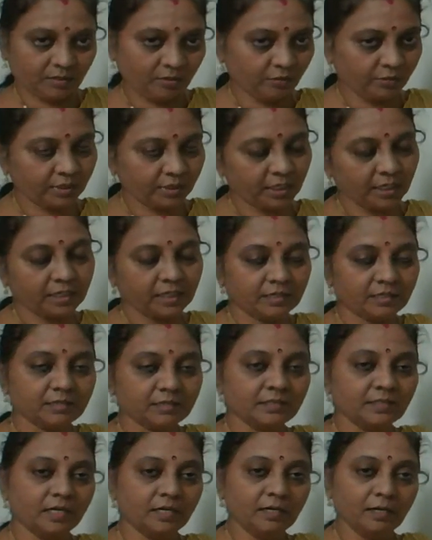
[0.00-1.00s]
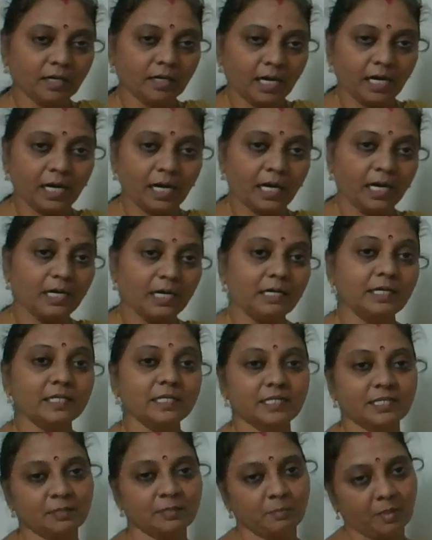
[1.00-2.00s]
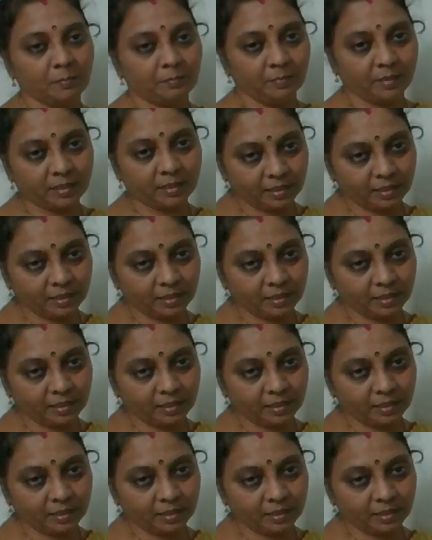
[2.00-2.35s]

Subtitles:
Okay, he is the eldest member